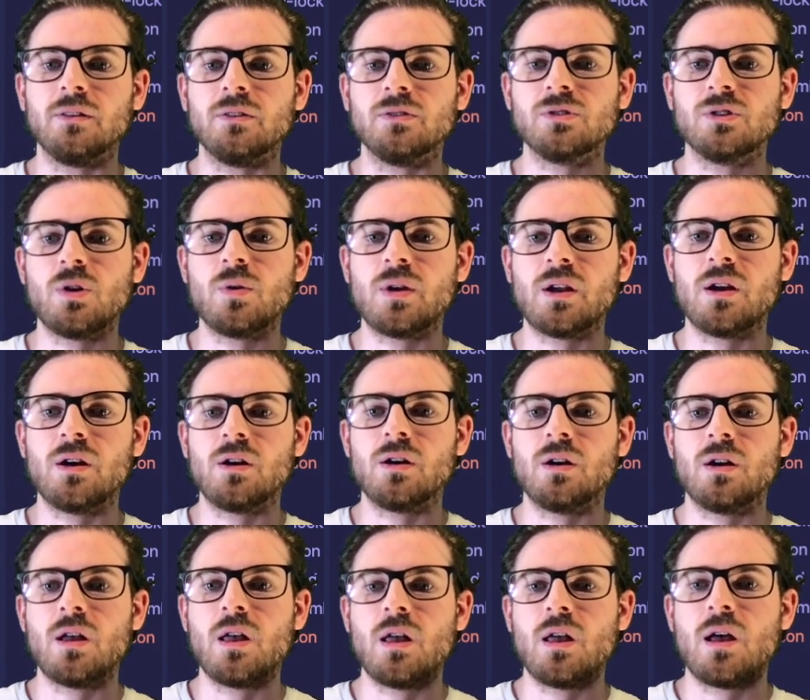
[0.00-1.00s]
Let's go
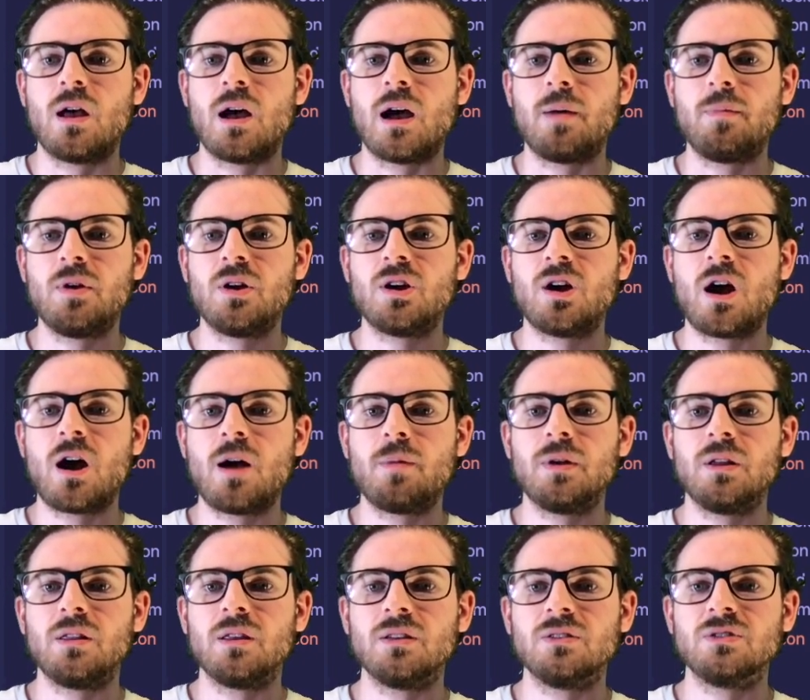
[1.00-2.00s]
here. I'm going to copy
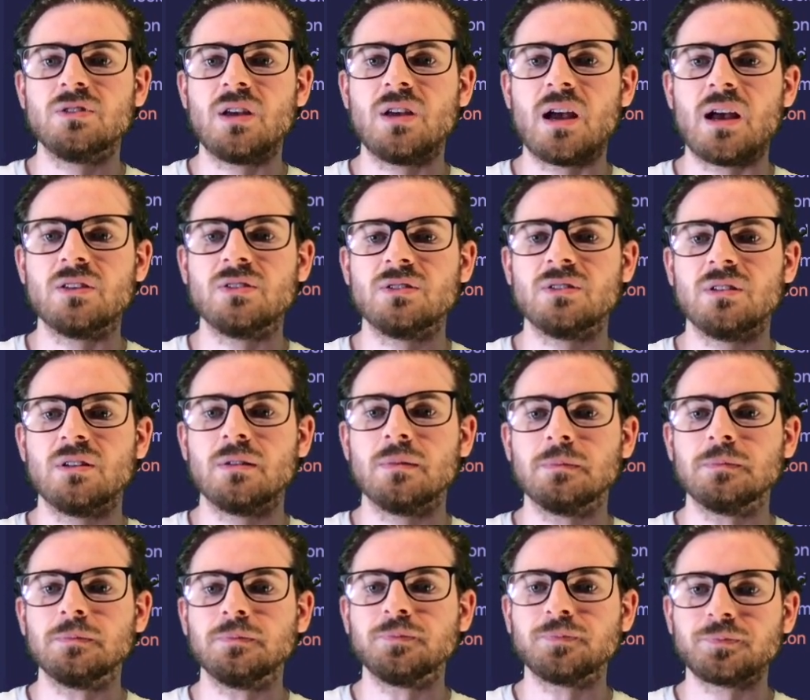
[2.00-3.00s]
this test
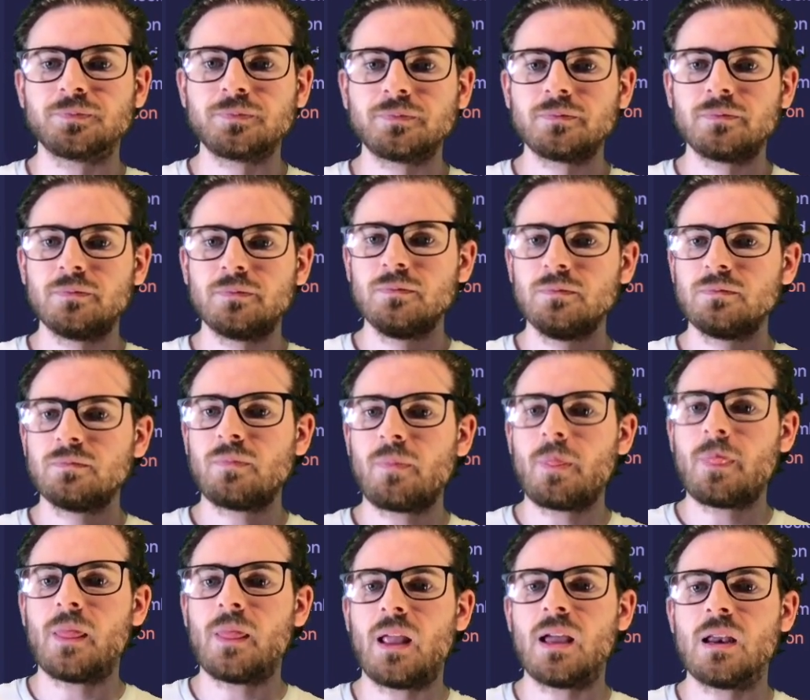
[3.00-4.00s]

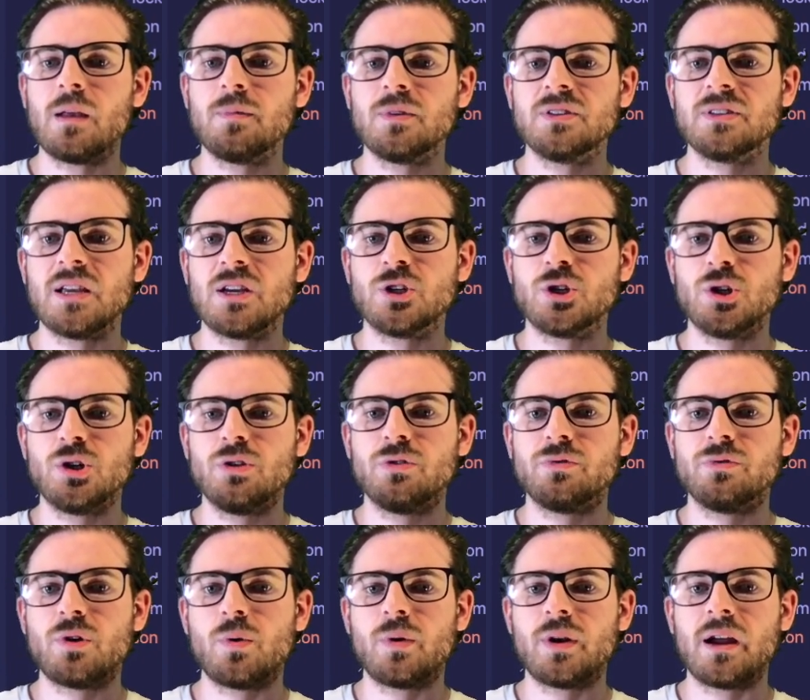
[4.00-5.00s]
and I'm going to say should
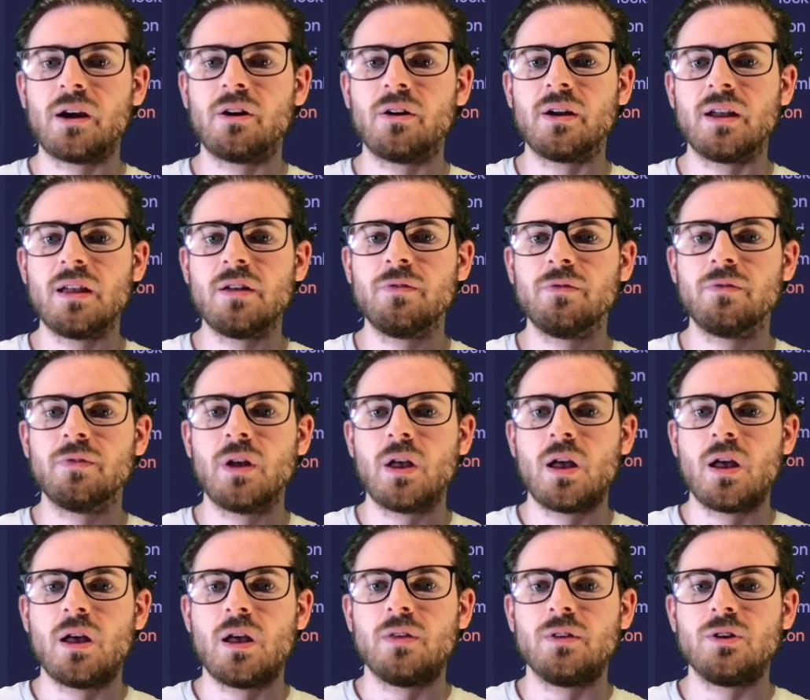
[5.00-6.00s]
throw an error if
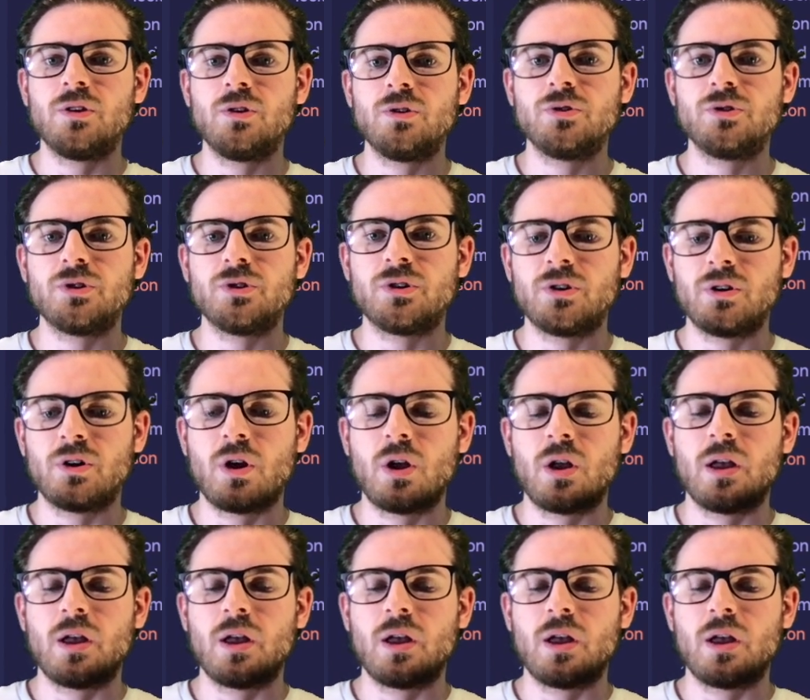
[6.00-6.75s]
the user